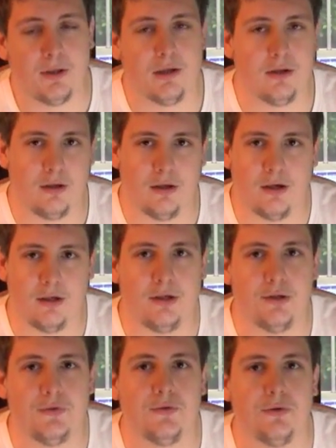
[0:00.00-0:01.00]
but I
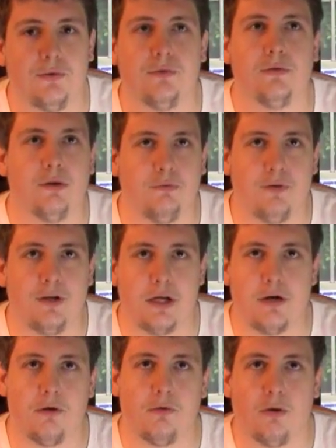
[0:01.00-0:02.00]
need to do a
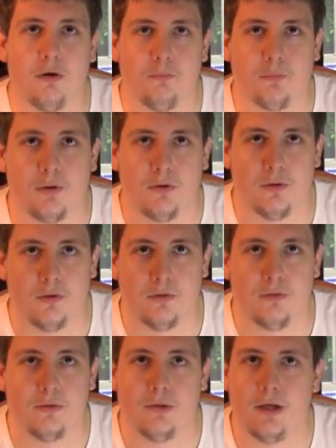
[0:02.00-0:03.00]
video on
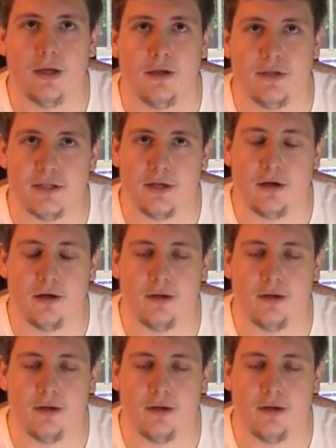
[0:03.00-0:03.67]
PUR, and